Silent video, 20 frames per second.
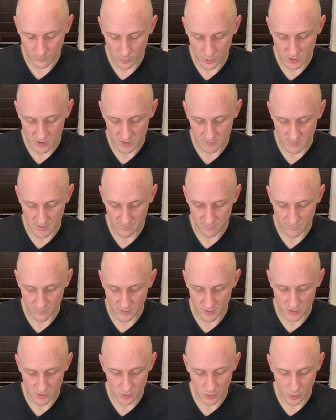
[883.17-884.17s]
which is my
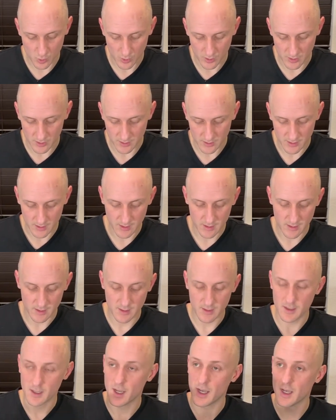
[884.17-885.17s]
front door
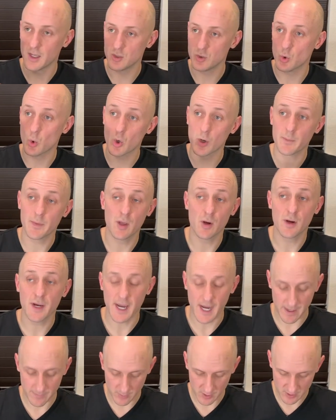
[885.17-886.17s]
doorbell
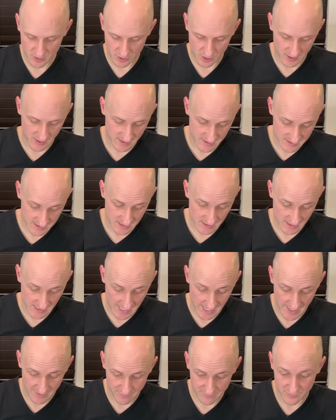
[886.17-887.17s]
camera, so you can see
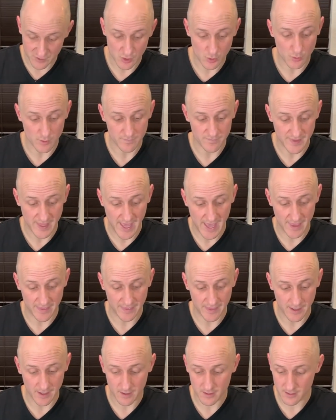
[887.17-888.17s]
live view of that
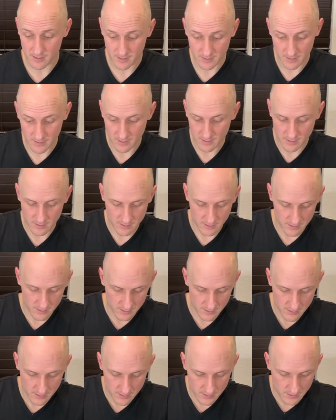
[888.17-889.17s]
there.
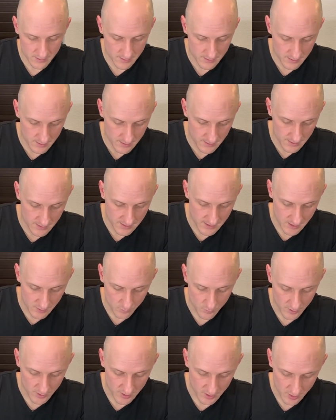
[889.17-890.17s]
And then
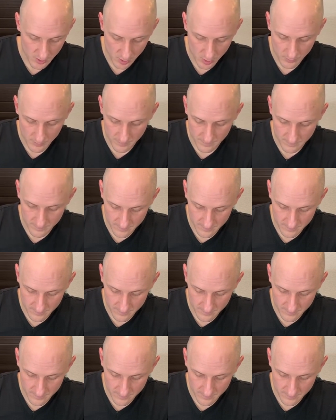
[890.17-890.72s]
we're going to go